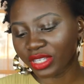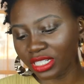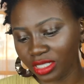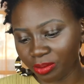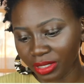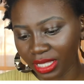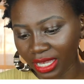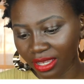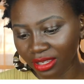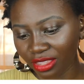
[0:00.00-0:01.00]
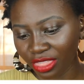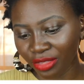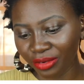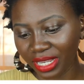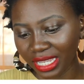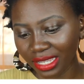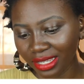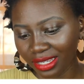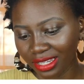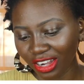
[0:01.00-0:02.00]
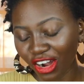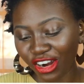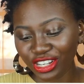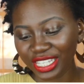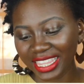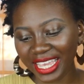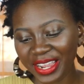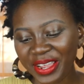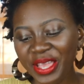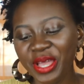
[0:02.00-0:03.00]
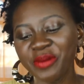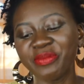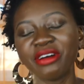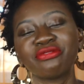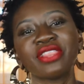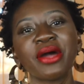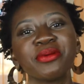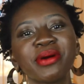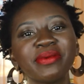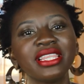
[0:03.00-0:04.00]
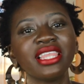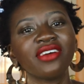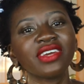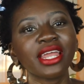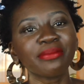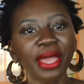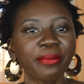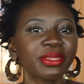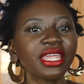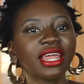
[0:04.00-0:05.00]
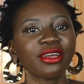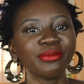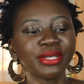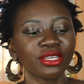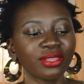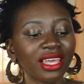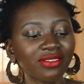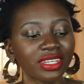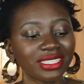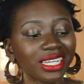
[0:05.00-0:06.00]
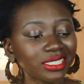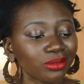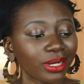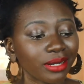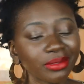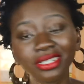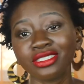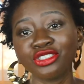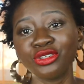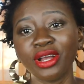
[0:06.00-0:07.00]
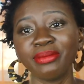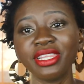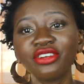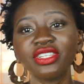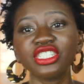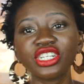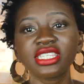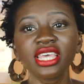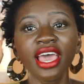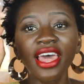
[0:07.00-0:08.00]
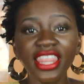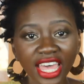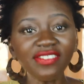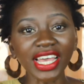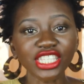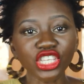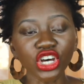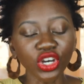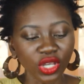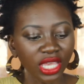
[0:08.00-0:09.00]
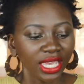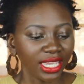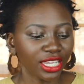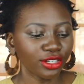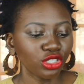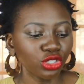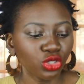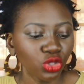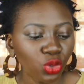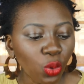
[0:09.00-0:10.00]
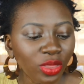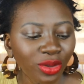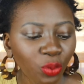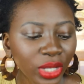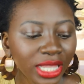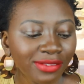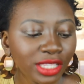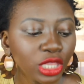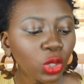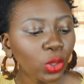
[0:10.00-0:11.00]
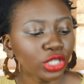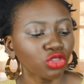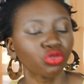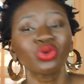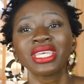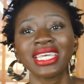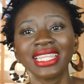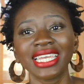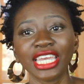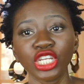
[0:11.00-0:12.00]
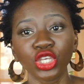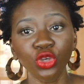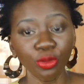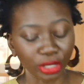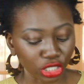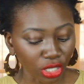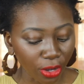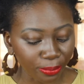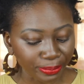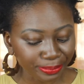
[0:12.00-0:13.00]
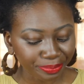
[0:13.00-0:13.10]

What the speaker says: Because she put like three R's in there. But Flower Mama 11, I'm happy that I could make you laugh, because that's what I'm here to do. I'm literally just the vessel here to do the will of the Lord through healing and humor. So